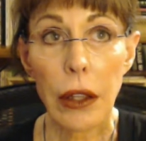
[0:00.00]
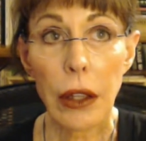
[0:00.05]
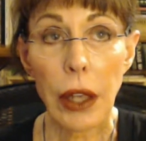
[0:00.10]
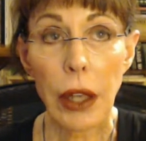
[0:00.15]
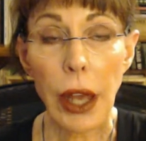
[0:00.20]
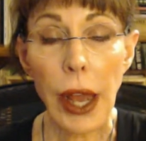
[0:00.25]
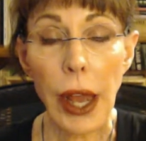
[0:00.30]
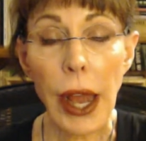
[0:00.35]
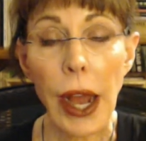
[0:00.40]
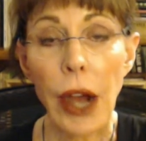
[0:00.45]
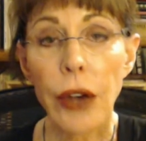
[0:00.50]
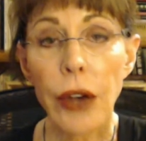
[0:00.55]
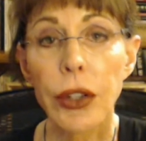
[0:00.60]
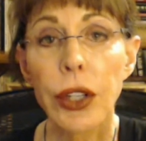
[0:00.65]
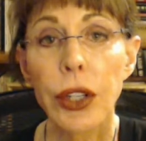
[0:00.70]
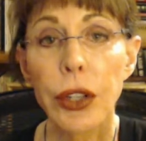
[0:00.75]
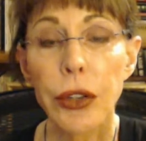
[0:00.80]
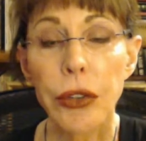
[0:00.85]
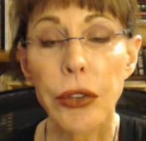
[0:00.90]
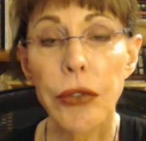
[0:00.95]
How do
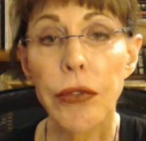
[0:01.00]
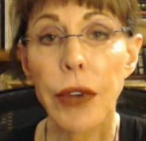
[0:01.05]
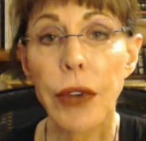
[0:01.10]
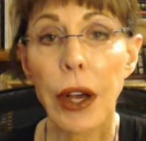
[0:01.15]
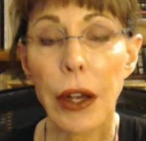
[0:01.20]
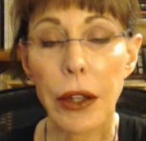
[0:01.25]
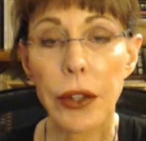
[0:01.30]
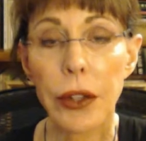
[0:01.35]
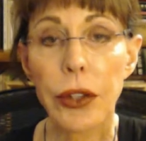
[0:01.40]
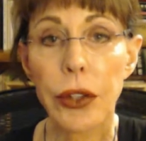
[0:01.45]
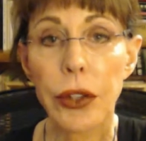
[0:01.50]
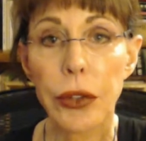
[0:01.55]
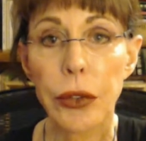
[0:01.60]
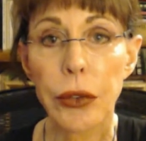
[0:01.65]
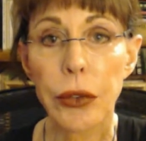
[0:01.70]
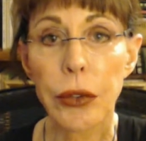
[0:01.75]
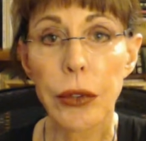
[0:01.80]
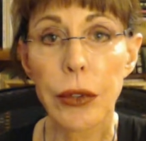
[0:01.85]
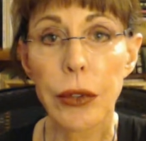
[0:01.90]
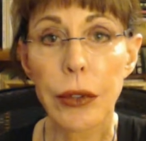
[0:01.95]
you value
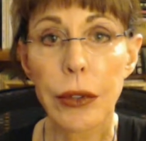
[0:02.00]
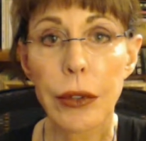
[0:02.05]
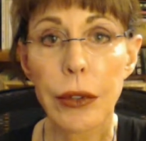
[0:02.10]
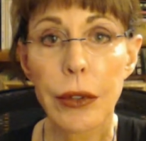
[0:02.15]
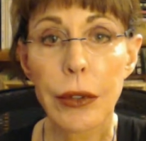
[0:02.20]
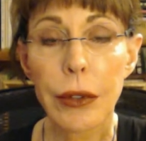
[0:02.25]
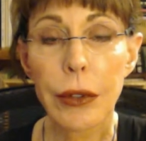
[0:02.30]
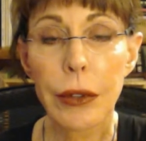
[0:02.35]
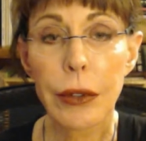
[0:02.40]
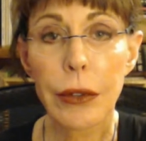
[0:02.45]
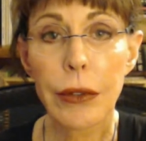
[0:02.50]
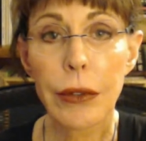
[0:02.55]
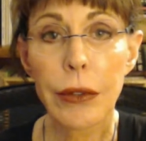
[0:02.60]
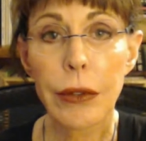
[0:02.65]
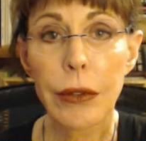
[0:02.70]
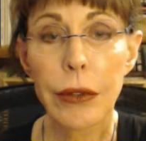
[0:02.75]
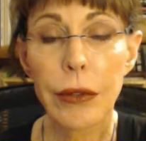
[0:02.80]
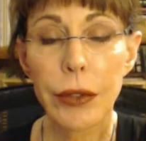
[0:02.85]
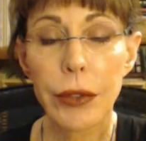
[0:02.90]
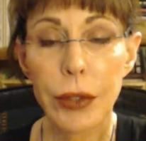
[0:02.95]

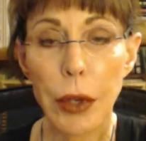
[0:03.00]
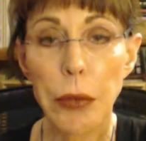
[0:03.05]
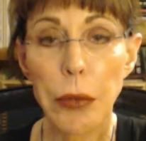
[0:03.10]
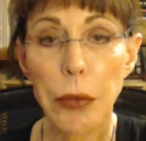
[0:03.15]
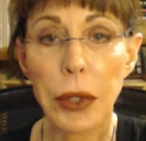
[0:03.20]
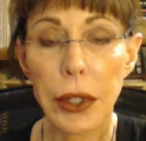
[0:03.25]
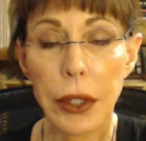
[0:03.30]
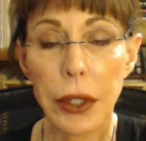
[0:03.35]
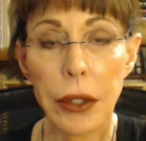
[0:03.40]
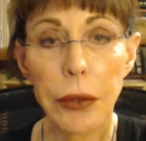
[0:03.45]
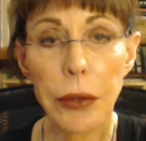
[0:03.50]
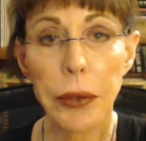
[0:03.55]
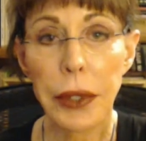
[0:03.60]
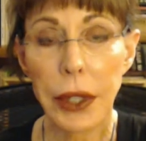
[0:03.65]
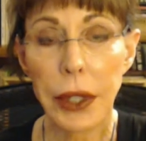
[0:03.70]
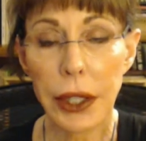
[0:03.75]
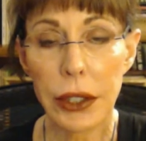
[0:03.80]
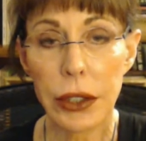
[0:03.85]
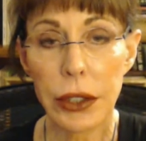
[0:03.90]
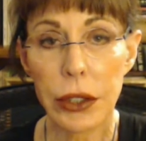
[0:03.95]
someone in a
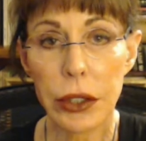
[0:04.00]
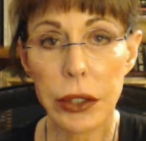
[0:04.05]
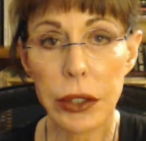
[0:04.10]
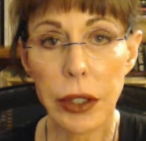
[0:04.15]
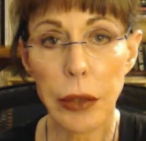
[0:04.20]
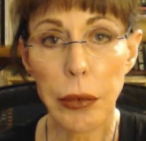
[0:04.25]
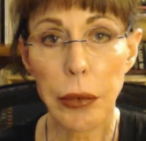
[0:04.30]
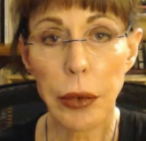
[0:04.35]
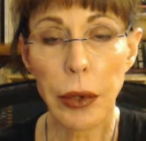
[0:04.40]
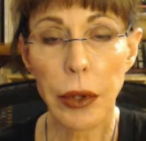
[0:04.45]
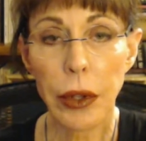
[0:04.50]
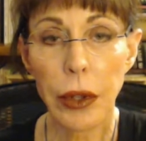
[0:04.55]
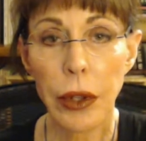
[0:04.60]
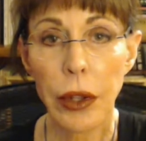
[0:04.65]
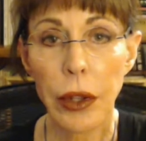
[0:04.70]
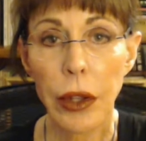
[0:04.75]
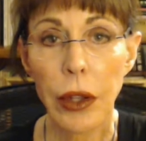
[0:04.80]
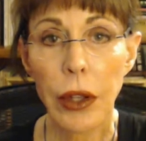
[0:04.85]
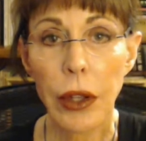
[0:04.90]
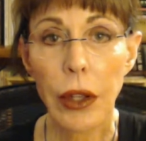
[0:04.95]
relationship?
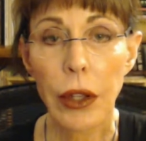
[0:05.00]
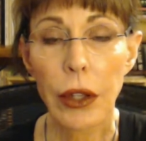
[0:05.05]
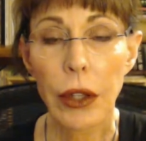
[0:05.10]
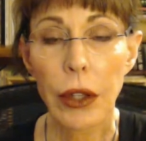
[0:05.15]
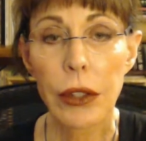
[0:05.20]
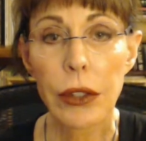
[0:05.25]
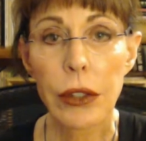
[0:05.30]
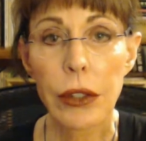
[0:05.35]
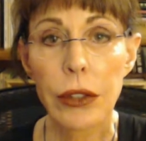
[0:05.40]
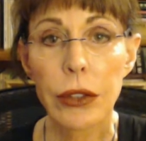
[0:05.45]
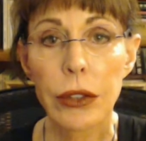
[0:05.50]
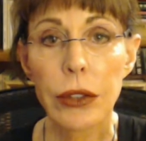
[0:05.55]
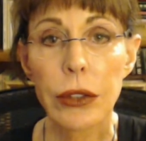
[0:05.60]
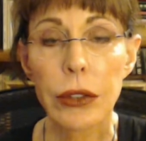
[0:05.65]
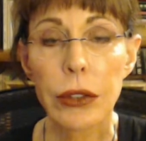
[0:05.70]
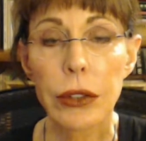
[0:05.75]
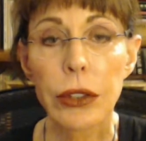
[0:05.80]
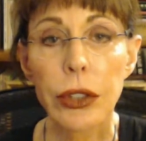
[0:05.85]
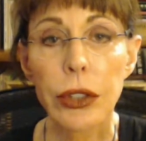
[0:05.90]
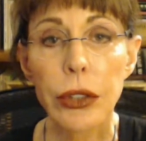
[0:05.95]

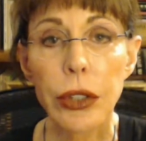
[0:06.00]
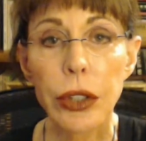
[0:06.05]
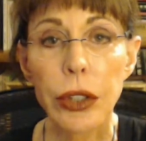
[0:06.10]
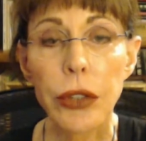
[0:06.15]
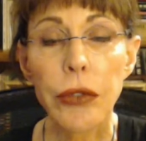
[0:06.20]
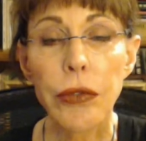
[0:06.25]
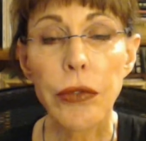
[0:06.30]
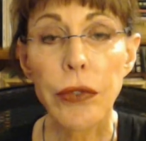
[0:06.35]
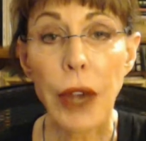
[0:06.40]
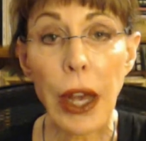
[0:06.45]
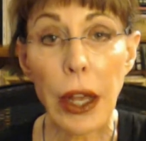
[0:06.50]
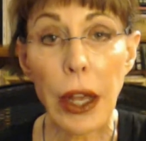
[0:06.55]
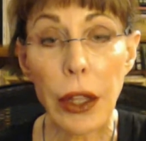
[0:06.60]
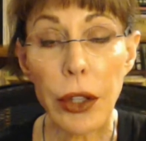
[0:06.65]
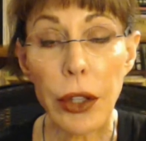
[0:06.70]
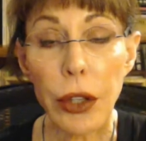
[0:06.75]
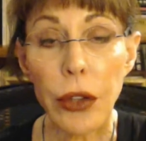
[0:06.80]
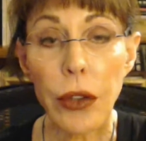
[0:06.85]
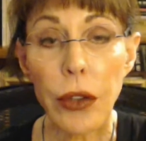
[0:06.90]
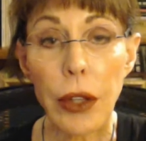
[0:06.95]
Do you
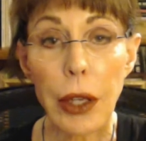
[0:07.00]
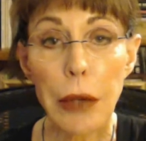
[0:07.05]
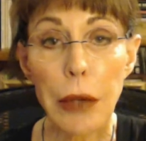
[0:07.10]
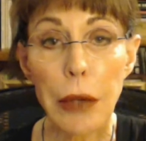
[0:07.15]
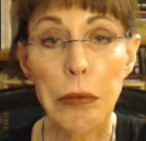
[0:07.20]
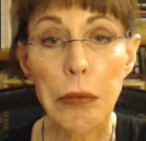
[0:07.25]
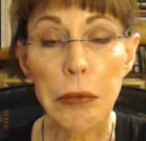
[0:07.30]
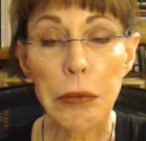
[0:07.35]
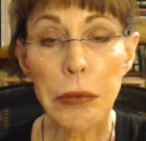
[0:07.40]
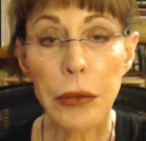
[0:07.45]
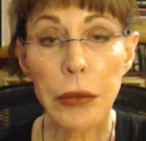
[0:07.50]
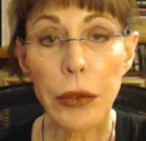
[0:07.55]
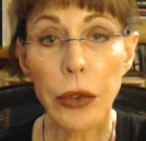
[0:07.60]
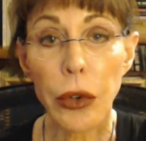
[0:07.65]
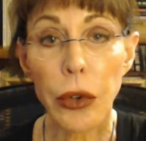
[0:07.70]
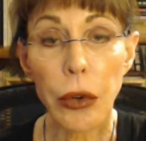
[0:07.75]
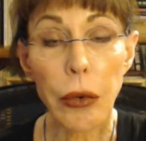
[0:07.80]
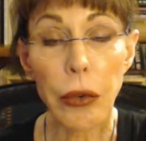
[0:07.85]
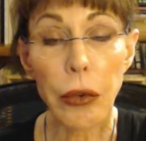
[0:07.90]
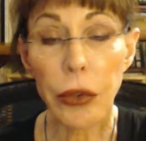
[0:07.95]
value them
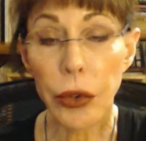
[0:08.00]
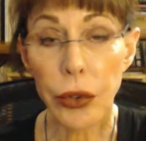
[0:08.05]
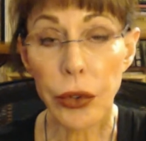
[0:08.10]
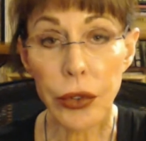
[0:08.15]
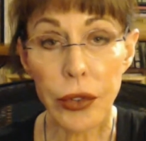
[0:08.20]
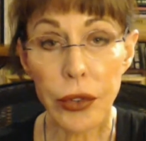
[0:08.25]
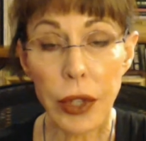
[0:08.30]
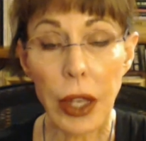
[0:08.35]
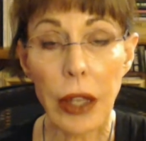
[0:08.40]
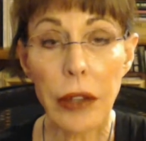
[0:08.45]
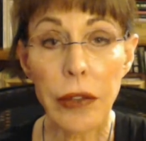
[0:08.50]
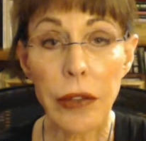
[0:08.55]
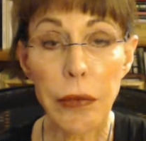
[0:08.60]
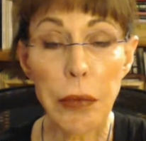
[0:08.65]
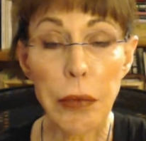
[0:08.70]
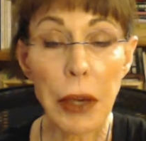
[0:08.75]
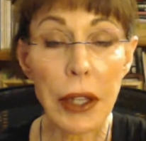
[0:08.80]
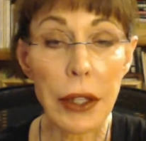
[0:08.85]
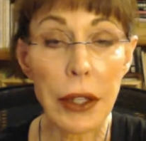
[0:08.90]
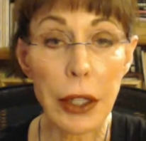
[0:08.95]
or yourself
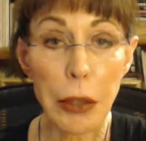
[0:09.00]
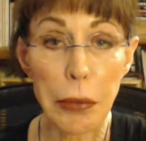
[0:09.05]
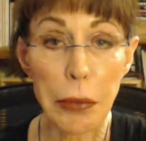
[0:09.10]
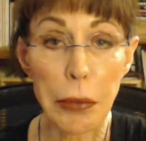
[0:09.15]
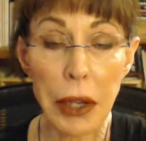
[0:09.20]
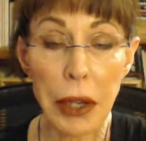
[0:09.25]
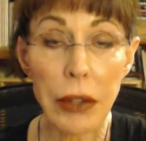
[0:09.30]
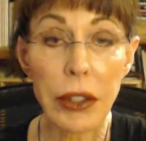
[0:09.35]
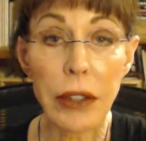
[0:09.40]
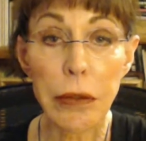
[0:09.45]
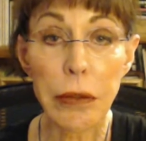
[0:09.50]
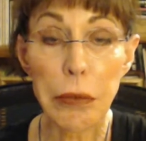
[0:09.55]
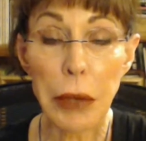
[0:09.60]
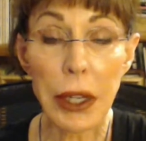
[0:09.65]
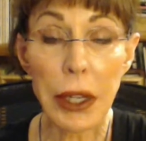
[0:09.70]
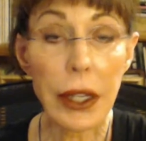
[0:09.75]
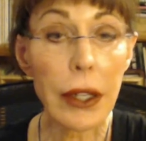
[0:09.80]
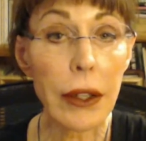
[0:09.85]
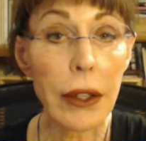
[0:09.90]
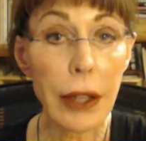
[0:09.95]
by the amount of
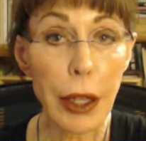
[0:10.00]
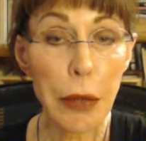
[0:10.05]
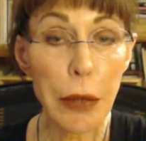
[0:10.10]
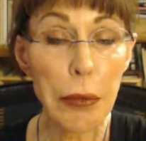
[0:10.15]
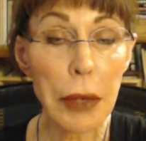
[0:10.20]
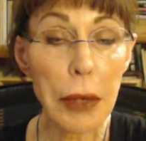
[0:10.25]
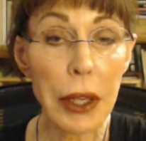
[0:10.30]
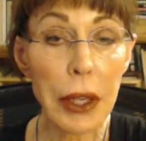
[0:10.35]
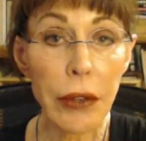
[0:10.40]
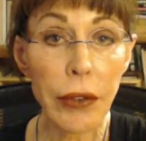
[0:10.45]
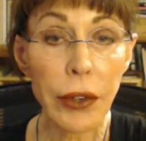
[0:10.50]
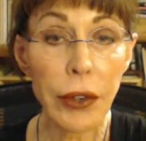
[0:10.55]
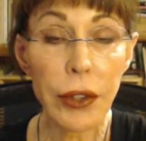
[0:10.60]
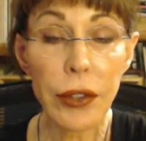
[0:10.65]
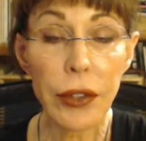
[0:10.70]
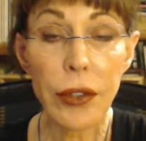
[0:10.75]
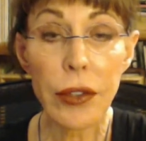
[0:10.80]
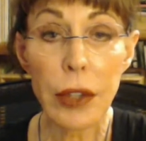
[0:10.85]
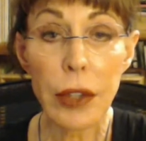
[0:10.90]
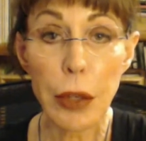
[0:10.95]
money they make
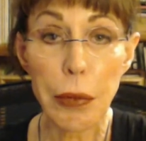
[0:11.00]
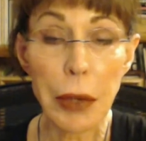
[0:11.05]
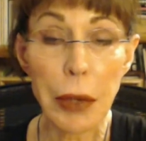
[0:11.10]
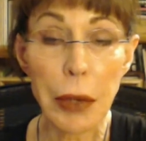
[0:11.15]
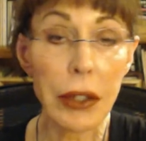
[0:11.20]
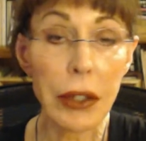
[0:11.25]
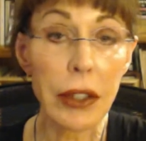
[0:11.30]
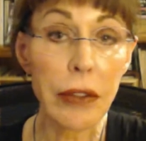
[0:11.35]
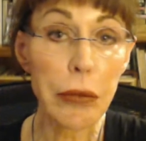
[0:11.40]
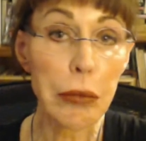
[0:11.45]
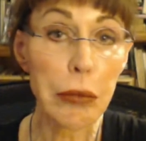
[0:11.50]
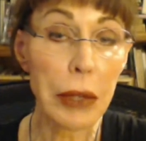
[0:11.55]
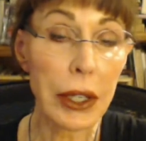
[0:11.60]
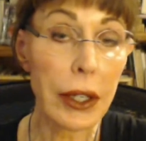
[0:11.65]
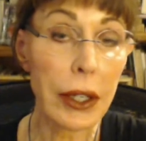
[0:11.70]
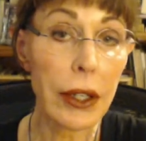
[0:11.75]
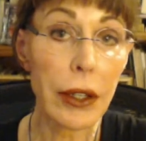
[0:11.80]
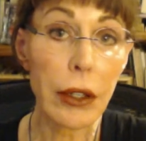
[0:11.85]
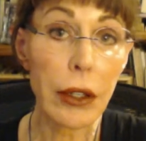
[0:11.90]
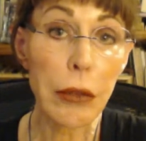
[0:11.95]
versus the amount of
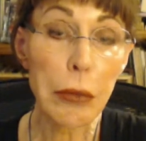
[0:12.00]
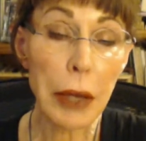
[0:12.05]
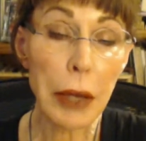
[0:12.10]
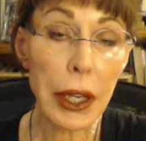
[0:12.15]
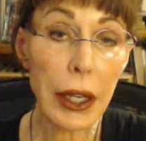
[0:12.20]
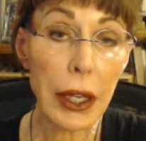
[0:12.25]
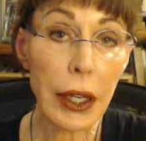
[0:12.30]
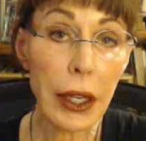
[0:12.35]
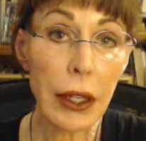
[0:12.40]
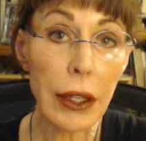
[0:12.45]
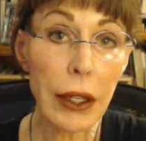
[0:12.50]
money you make?